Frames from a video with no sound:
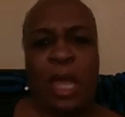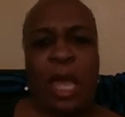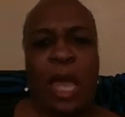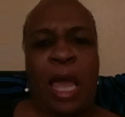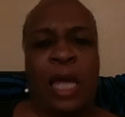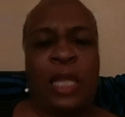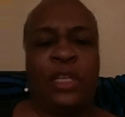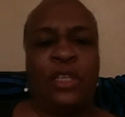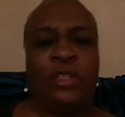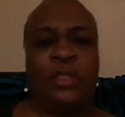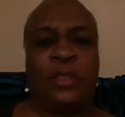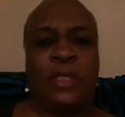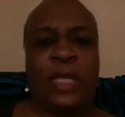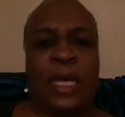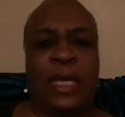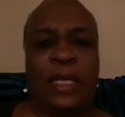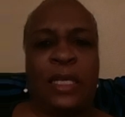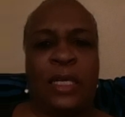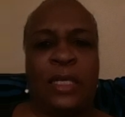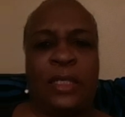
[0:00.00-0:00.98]
I looked
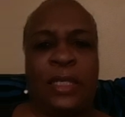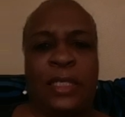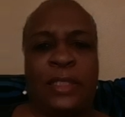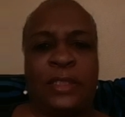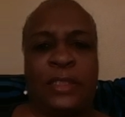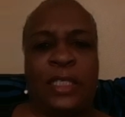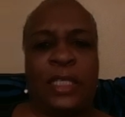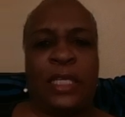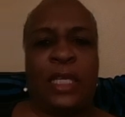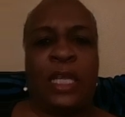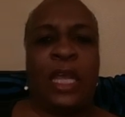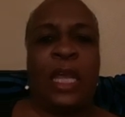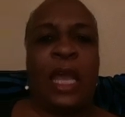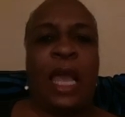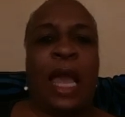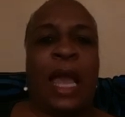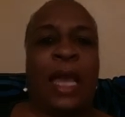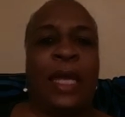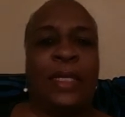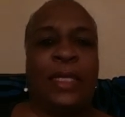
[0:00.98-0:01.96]
at her and I said,
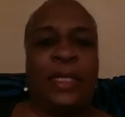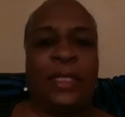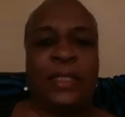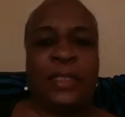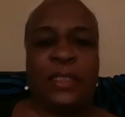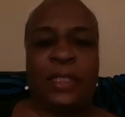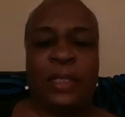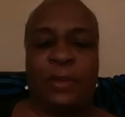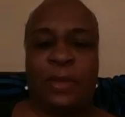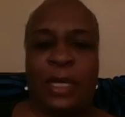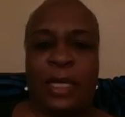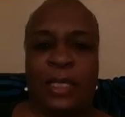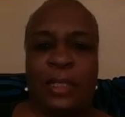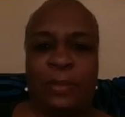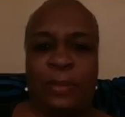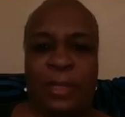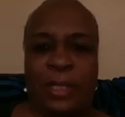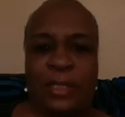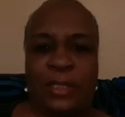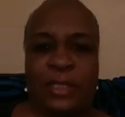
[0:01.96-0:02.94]
I needed some other
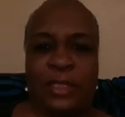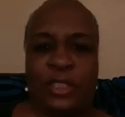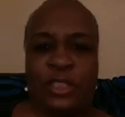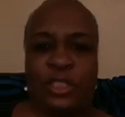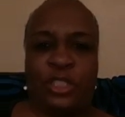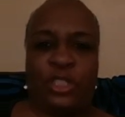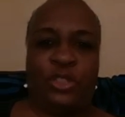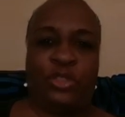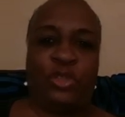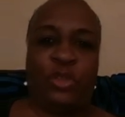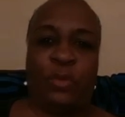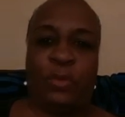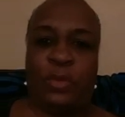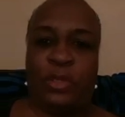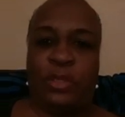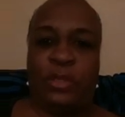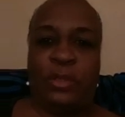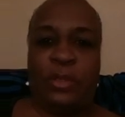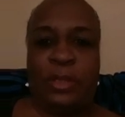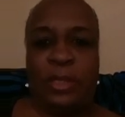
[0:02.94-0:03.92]
medicine. She told
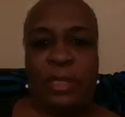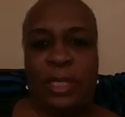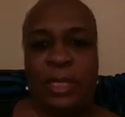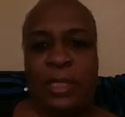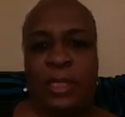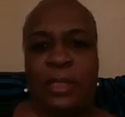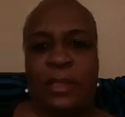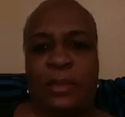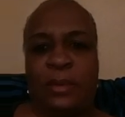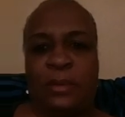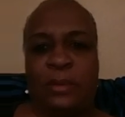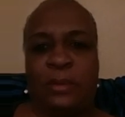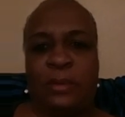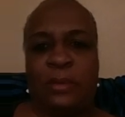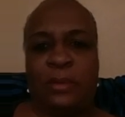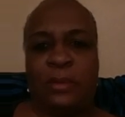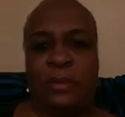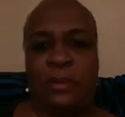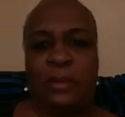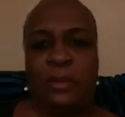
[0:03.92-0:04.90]
me you don't need it.
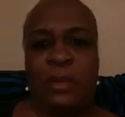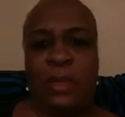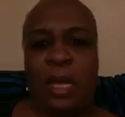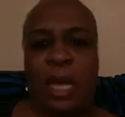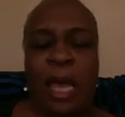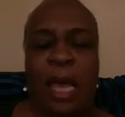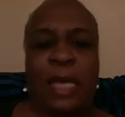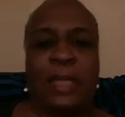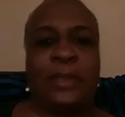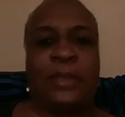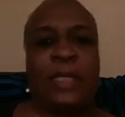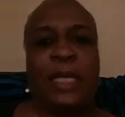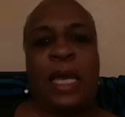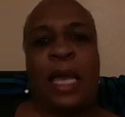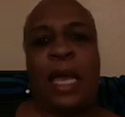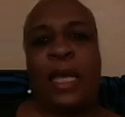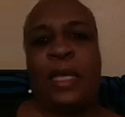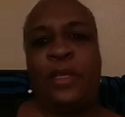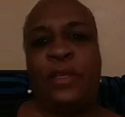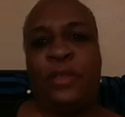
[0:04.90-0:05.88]
I said,
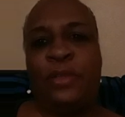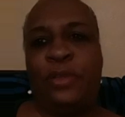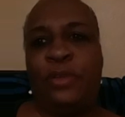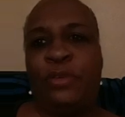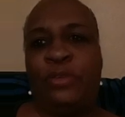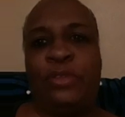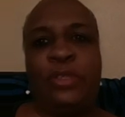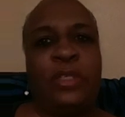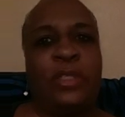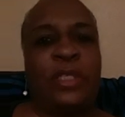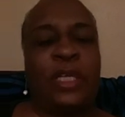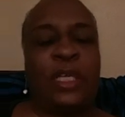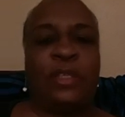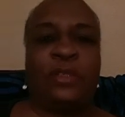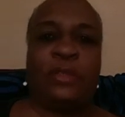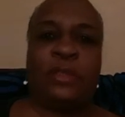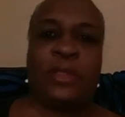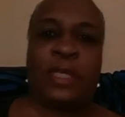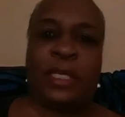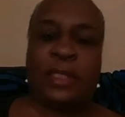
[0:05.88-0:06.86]
how you know? You didn't take
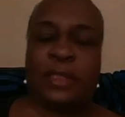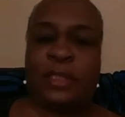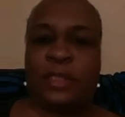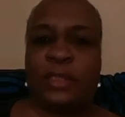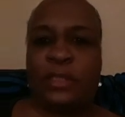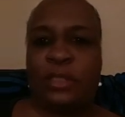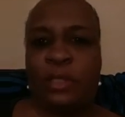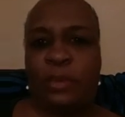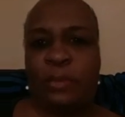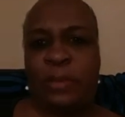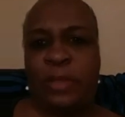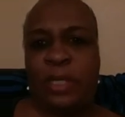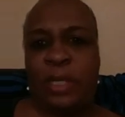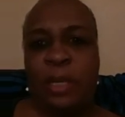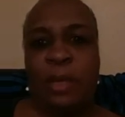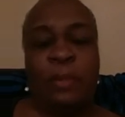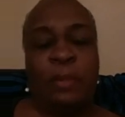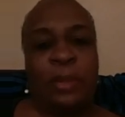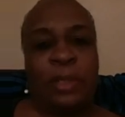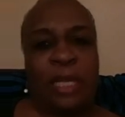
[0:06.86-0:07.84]
no tests on me,
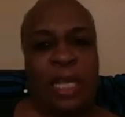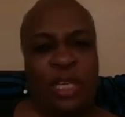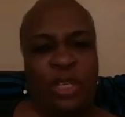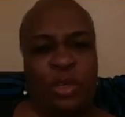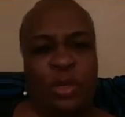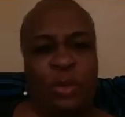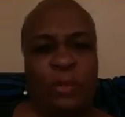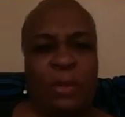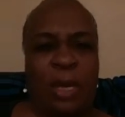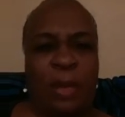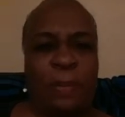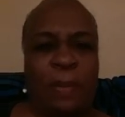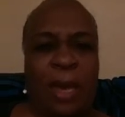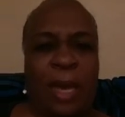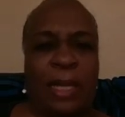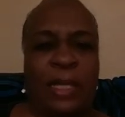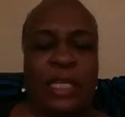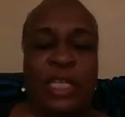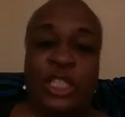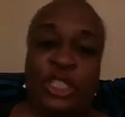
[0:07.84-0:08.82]
but I know my
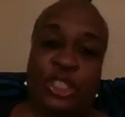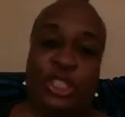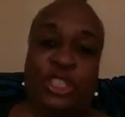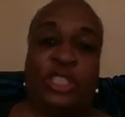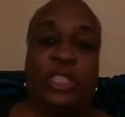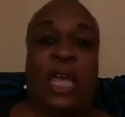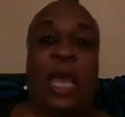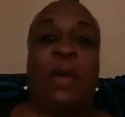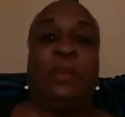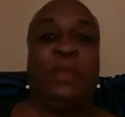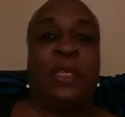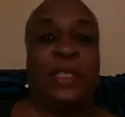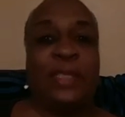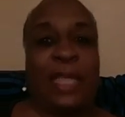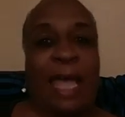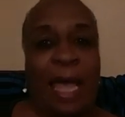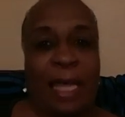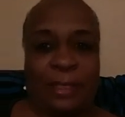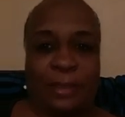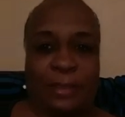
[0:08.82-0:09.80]
body. She said, I'm the
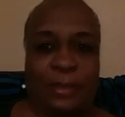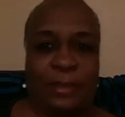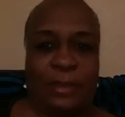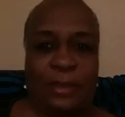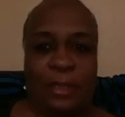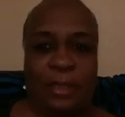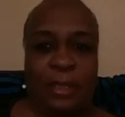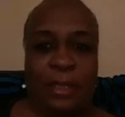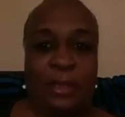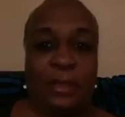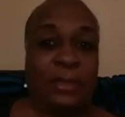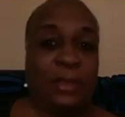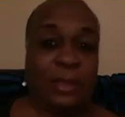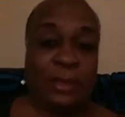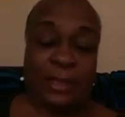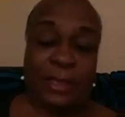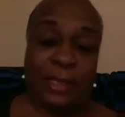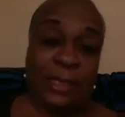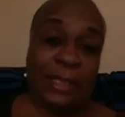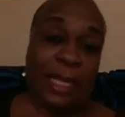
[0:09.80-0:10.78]
doctor.
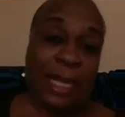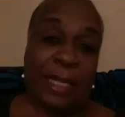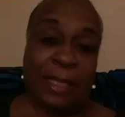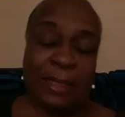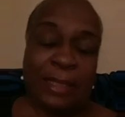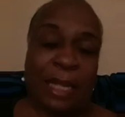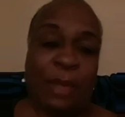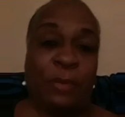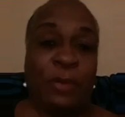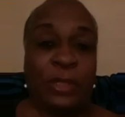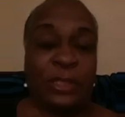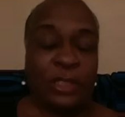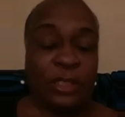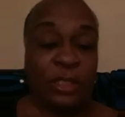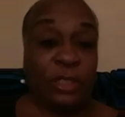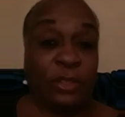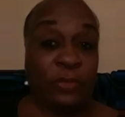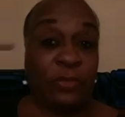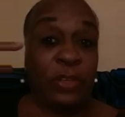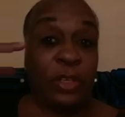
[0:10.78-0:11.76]
See, that wasn't
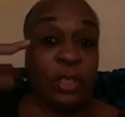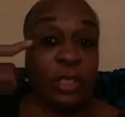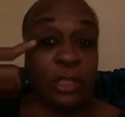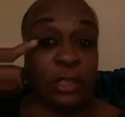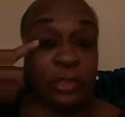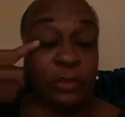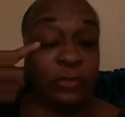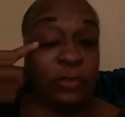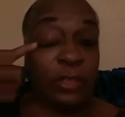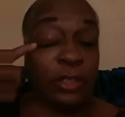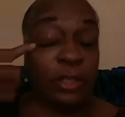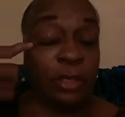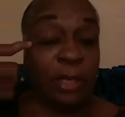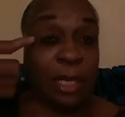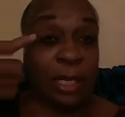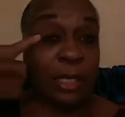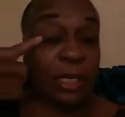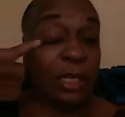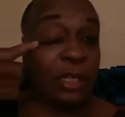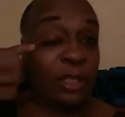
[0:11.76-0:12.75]
on the video because the video
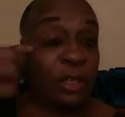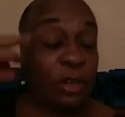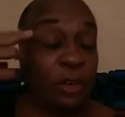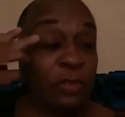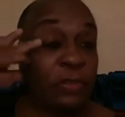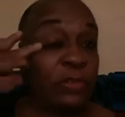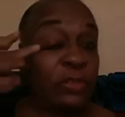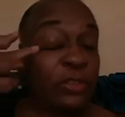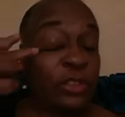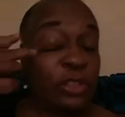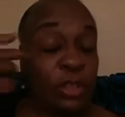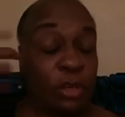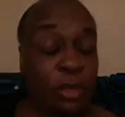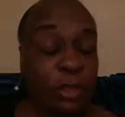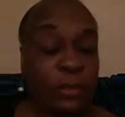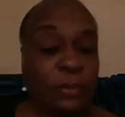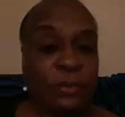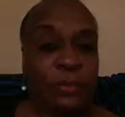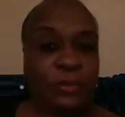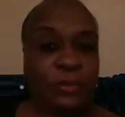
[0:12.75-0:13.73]
got cut off short.